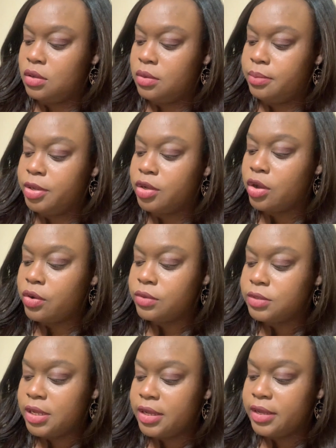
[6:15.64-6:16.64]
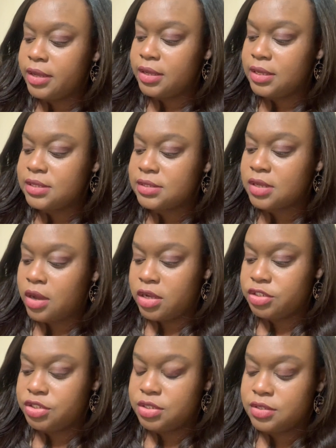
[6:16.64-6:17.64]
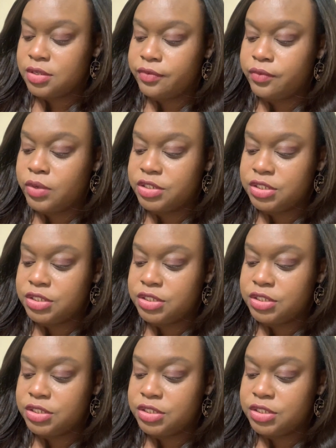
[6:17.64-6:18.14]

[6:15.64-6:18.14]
Pecola is conscious of what